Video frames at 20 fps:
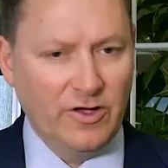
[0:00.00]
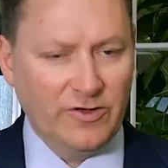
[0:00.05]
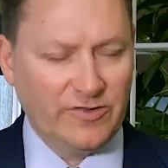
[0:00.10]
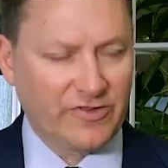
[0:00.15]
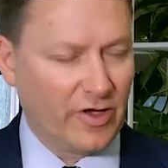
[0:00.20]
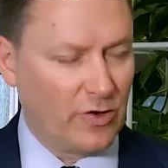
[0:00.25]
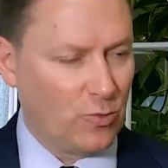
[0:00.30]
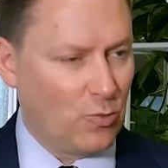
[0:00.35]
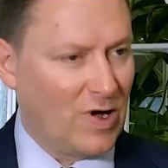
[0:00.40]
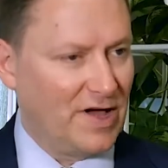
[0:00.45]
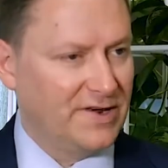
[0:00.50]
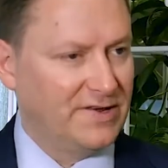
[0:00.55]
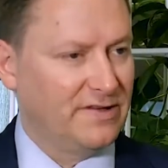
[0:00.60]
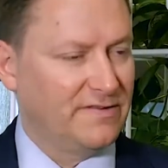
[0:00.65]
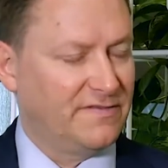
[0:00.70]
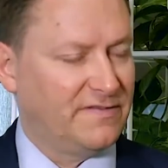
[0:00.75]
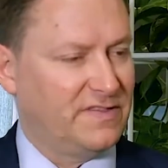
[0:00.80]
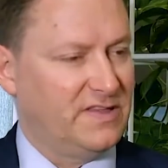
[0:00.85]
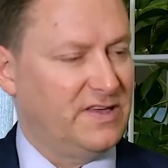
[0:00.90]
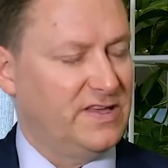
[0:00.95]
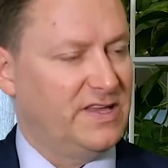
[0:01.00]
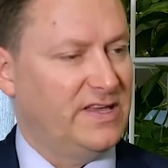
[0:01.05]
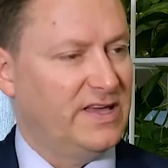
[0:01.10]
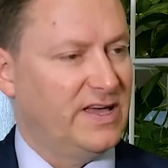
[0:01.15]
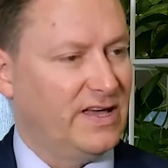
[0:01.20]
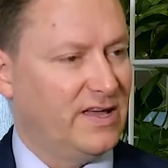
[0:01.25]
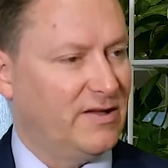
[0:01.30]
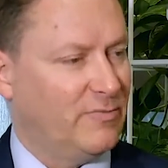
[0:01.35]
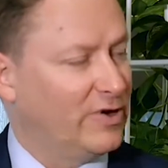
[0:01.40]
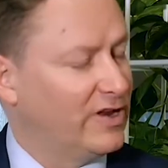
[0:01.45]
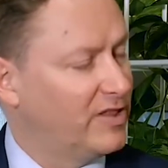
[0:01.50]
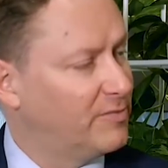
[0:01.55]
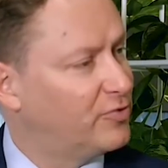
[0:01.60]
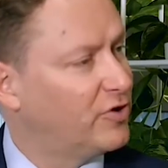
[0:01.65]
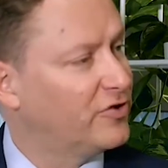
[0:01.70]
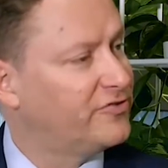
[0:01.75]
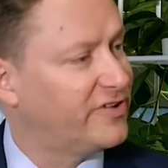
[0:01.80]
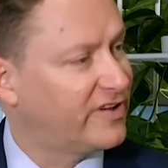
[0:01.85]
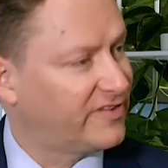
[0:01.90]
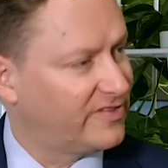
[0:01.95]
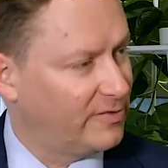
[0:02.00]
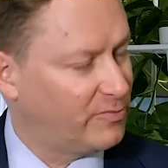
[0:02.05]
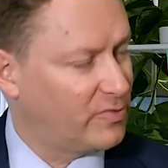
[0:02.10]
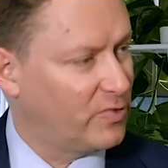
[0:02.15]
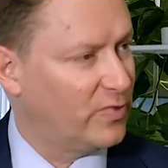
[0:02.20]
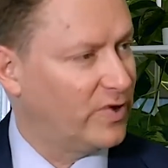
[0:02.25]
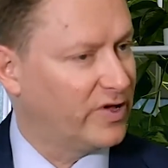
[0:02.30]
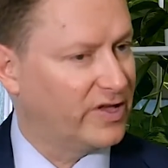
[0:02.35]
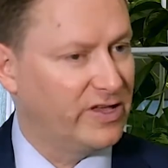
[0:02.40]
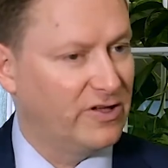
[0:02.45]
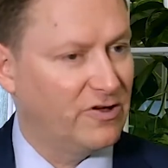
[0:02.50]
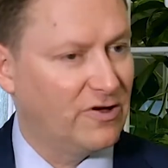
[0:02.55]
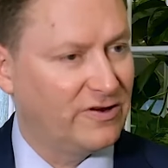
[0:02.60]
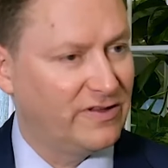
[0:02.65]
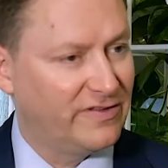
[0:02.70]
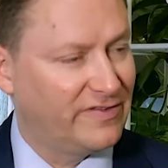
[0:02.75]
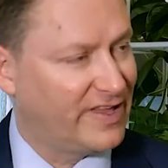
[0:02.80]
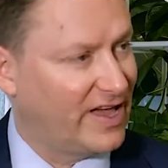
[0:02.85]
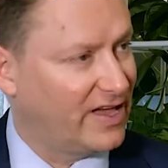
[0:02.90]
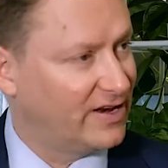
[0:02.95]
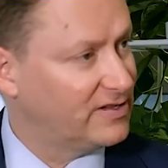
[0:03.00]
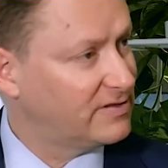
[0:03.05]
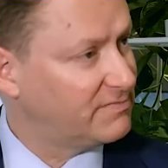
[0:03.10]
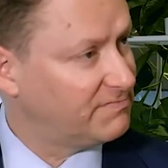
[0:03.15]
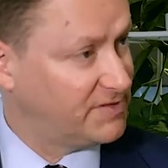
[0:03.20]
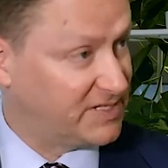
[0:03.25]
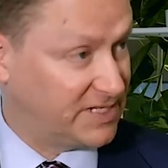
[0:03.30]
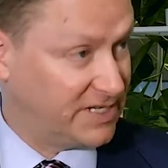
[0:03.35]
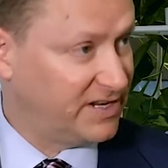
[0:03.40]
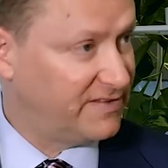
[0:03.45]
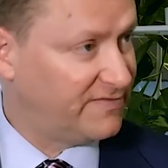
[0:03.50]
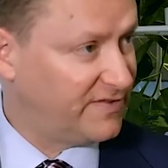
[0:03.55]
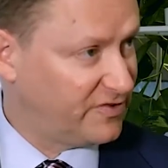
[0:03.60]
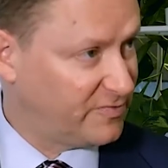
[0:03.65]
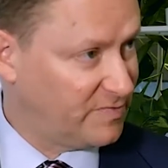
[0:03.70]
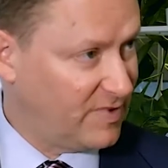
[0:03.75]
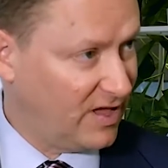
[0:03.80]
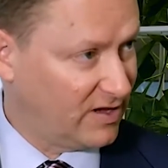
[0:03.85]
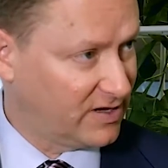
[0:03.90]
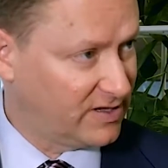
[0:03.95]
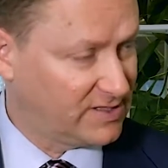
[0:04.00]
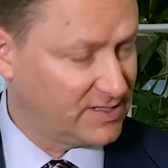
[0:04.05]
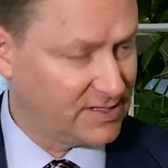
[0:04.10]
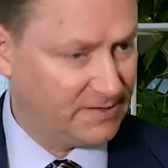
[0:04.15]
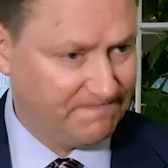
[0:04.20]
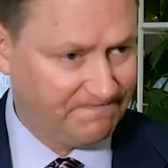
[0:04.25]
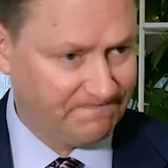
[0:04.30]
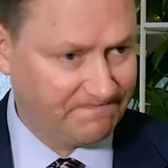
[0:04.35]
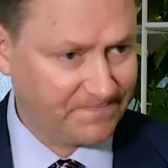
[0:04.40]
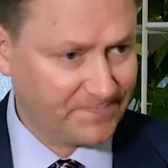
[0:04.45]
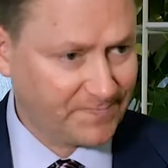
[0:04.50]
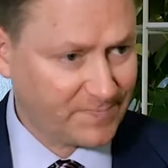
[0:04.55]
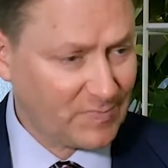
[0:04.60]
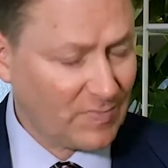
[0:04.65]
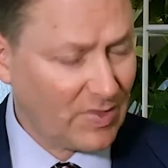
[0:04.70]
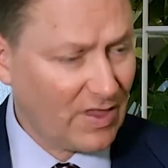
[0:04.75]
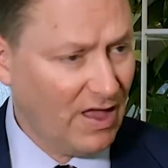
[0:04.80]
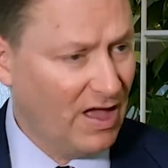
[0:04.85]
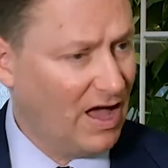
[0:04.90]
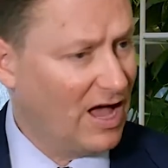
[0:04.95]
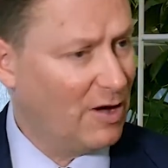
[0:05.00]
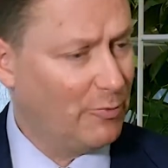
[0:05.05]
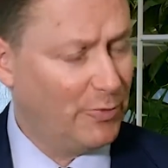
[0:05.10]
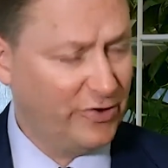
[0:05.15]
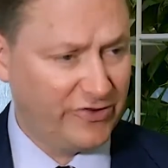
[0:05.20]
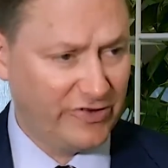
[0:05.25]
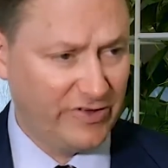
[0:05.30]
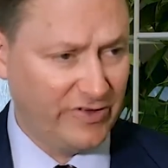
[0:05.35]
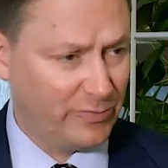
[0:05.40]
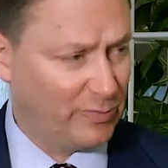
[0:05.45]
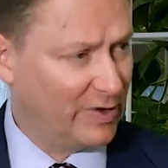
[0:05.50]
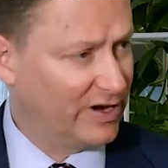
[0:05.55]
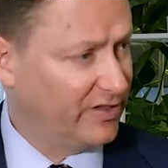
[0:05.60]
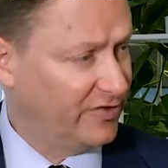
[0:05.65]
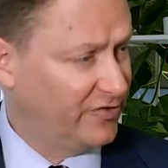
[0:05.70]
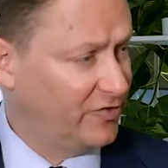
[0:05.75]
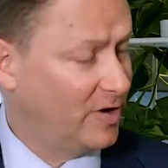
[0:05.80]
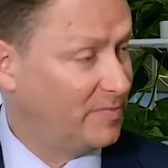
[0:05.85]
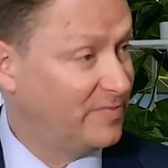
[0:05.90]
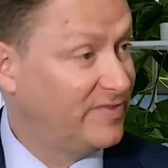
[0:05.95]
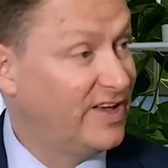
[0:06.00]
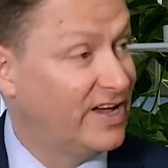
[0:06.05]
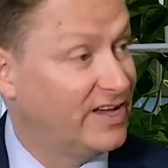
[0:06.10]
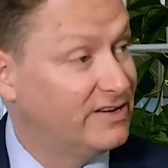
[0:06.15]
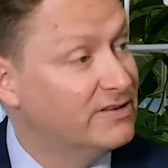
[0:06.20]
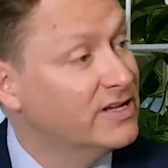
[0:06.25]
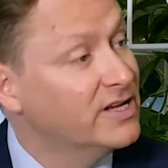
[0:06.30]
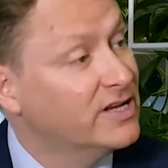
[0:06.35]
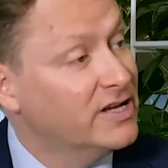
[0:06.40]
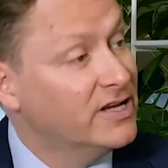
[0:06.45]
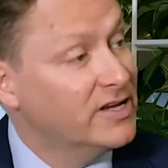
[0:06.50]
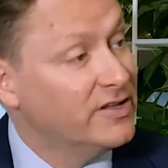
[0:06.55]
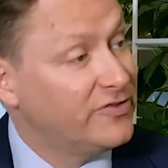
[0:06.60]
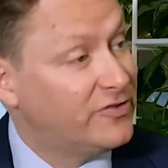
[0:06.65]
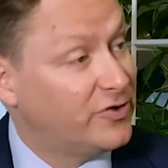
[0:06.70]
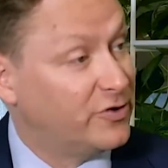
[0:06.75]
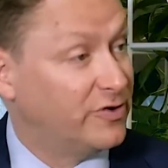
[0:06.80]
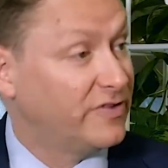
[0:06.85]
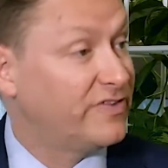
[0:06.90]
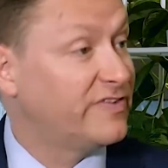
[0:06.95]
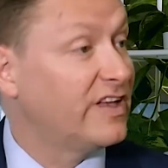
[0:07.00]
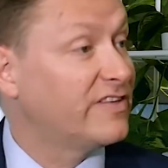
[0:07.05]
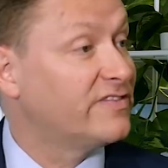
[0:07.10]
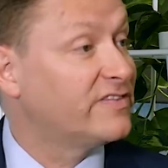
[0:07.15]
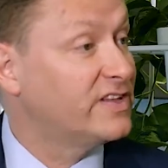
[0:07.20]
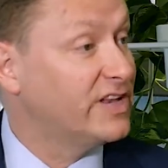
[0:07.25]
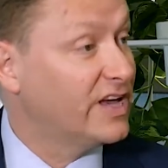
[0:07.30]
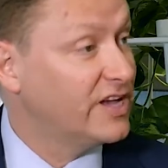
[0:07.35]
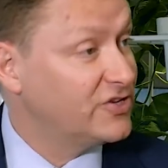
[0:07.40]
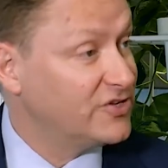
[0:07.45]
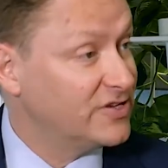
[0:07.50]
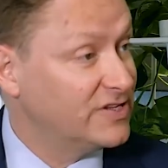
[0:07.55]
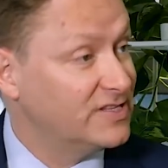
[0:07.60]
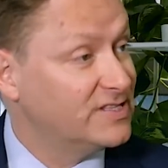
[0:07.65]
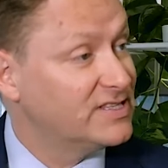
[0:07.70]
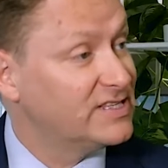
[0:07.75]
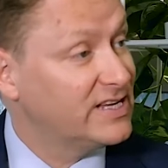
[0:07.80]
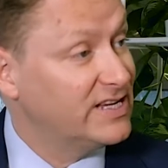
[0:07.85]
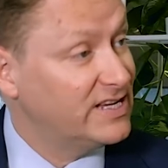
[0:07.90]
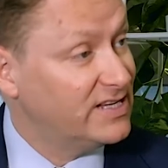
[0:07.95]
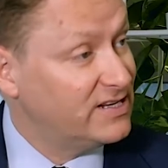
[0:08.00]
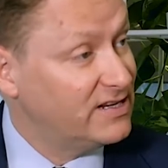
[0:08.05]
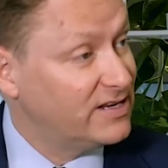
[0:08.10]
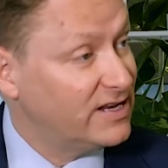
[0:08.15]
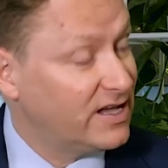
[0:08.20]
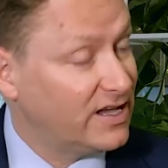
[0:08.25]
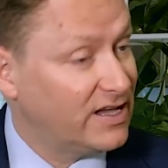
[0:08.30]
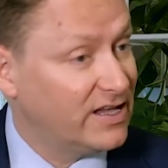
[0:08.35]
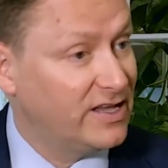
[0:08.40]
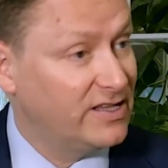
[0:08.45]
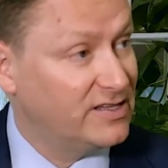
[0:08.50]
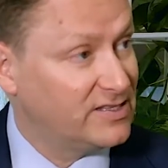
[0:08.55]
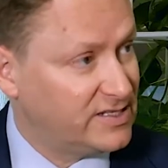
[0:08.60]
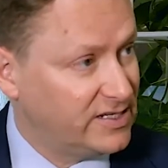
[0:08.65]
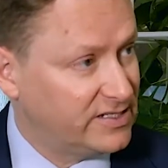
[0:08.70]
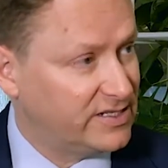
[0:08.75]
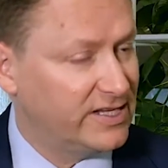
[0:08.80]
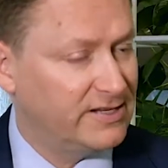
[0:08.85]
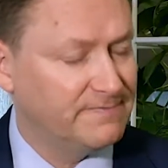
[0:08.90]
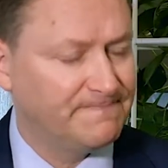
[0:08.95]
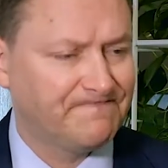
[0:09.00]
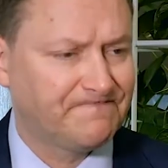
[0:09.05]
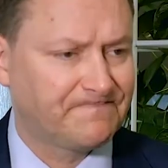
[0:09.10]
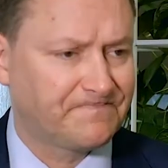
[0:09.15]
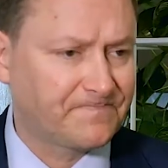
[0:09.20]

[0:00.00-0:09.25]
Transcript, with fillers: So one of the uh, one of the projects that we're working on is down at Sydney Fish Markets, uh, which is one of the top ten tourist destinations in uh, in Sydney.